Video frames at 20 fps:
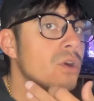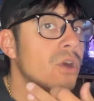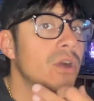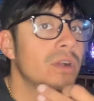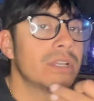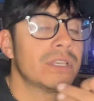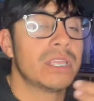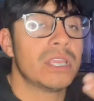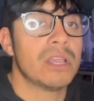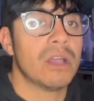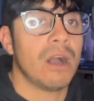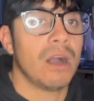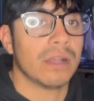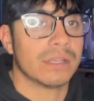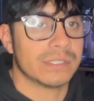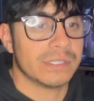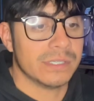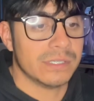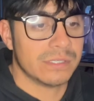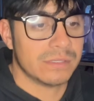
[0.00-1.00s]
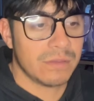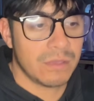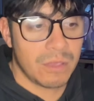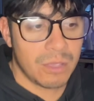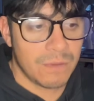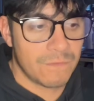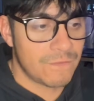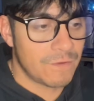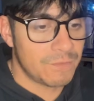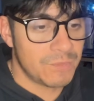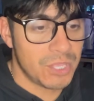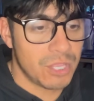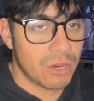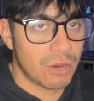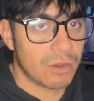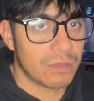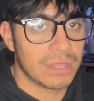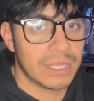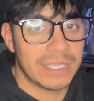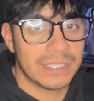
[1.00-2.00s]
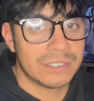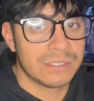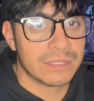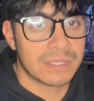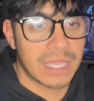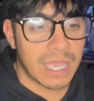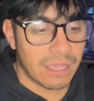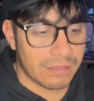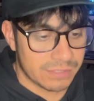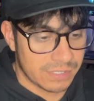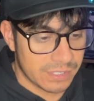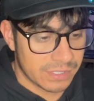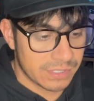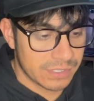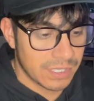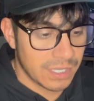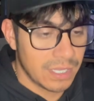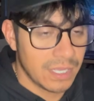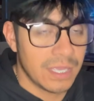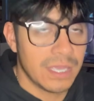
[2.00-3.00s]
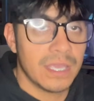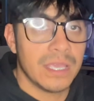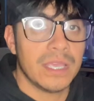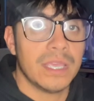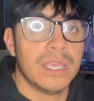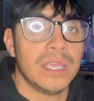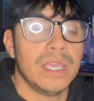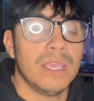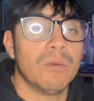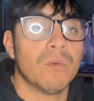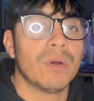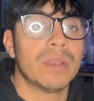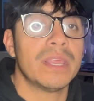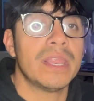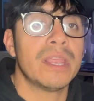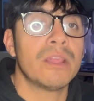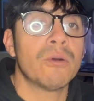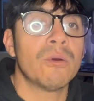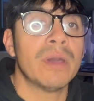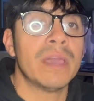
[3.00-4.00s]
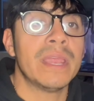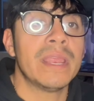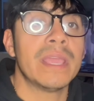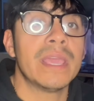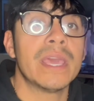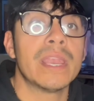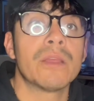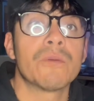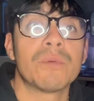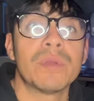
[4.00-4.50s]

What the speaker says: card Deoxys from the early 2000s. He wanted to go ahead and get it